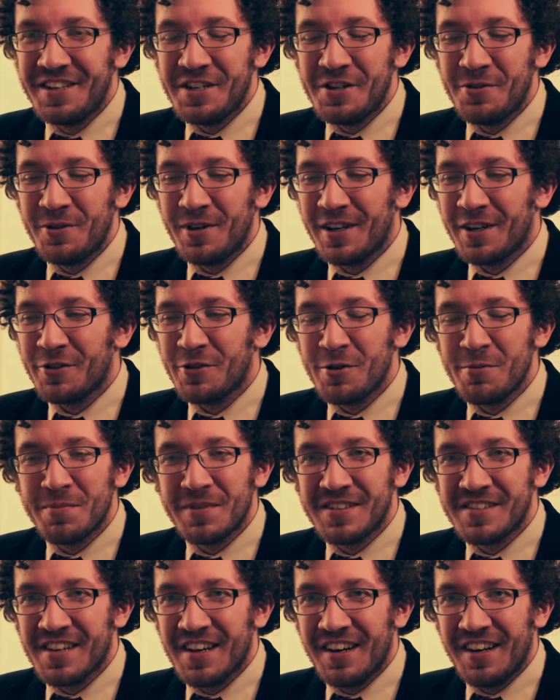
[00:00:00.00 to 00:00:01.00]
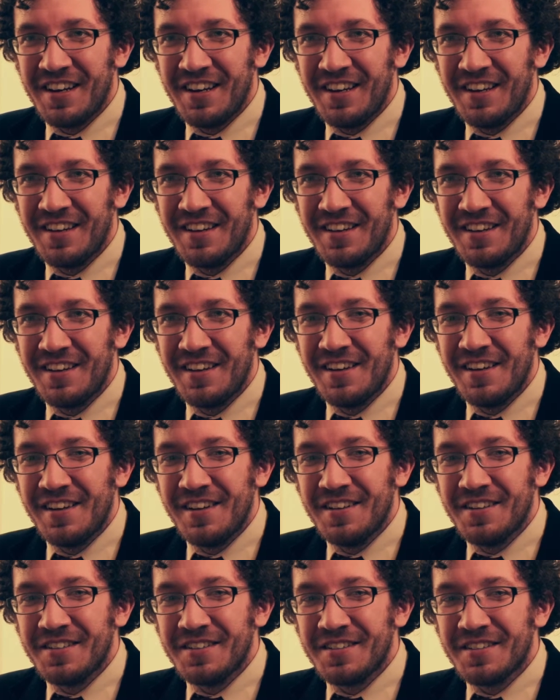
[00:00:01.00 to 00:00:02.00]
doing group study,
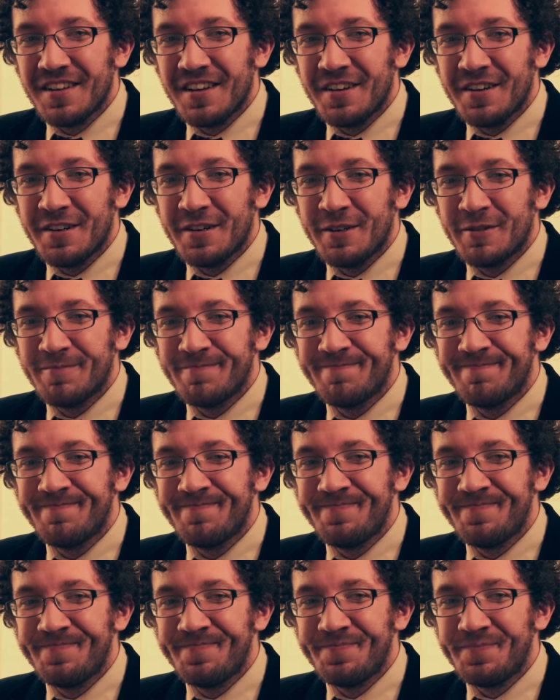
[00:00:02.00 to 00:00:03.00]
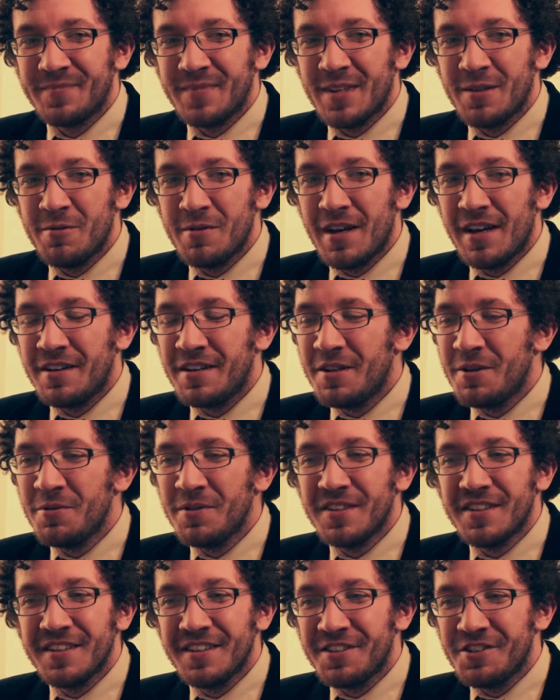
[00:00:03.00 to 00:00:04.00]
and
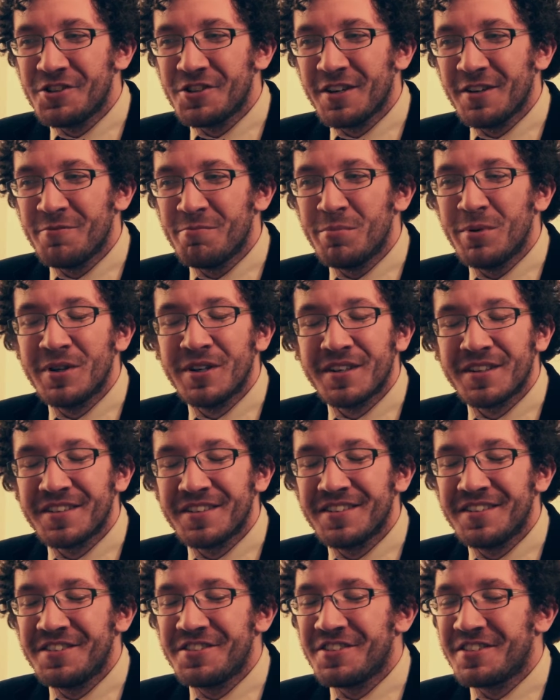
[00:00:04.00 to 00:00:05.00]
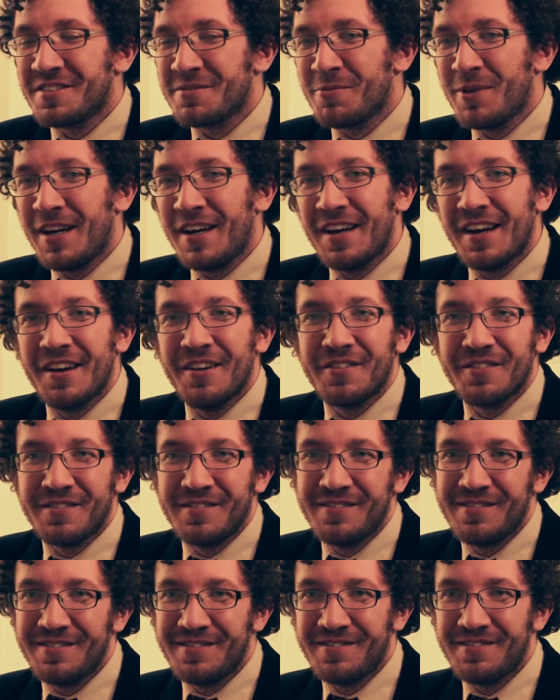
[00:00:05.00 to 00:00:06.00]
usage of books is just way
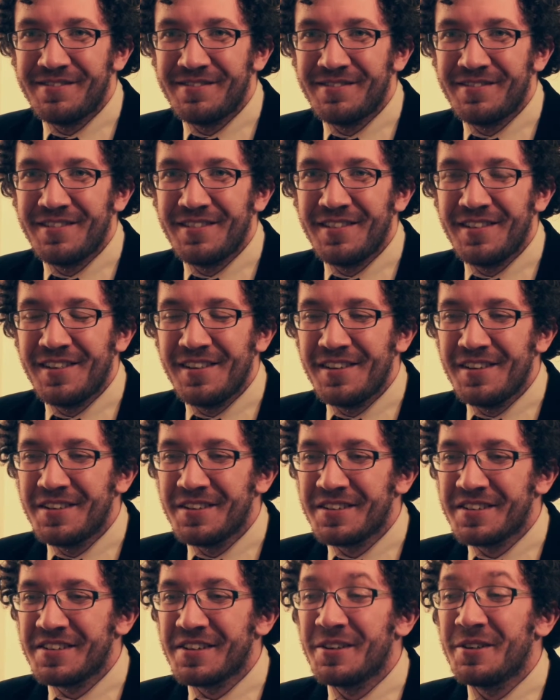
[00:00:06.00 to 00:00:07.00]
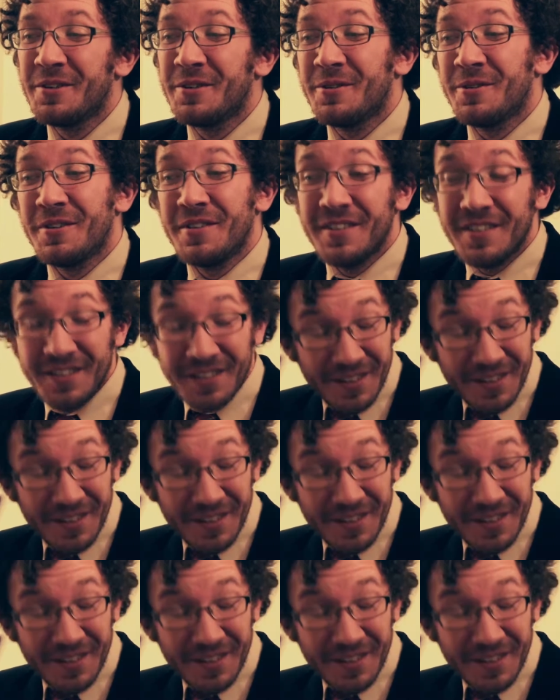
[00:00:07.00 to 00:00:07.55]
down. So,